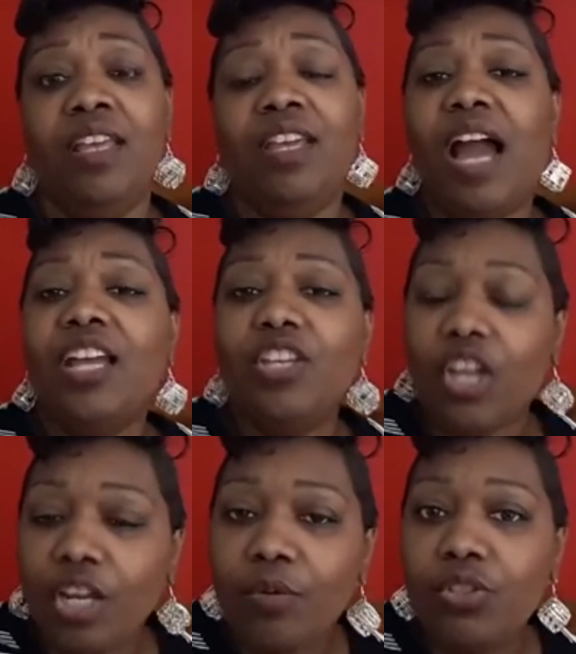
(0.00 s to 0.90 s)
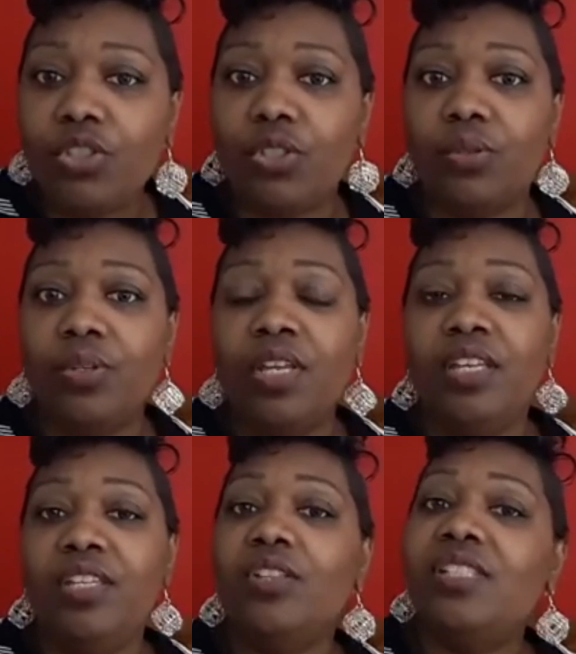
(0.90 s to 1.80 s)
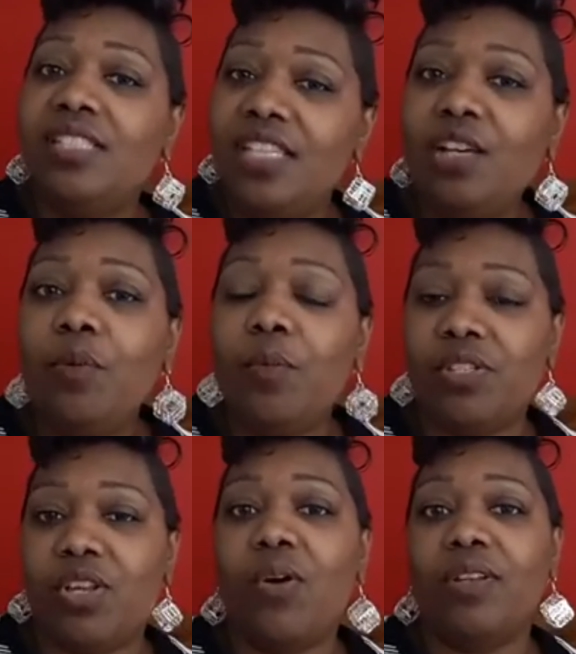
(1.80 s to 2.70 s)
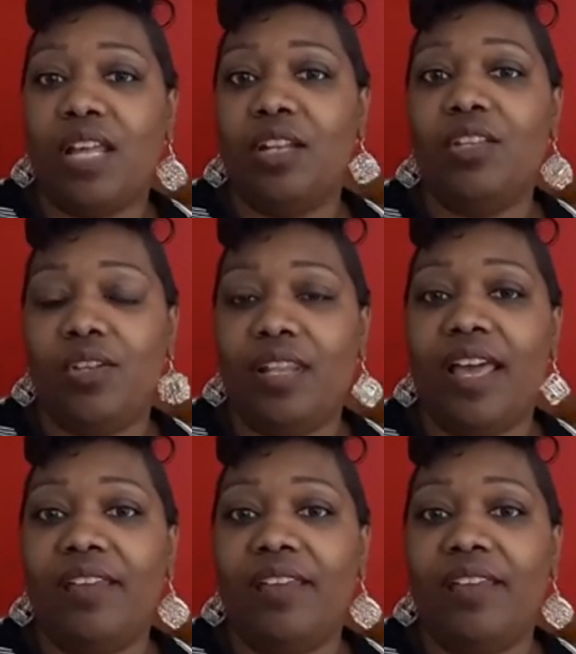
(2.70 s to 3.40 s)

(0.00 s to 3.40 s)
I encourage you, to deal with what's going on in your life.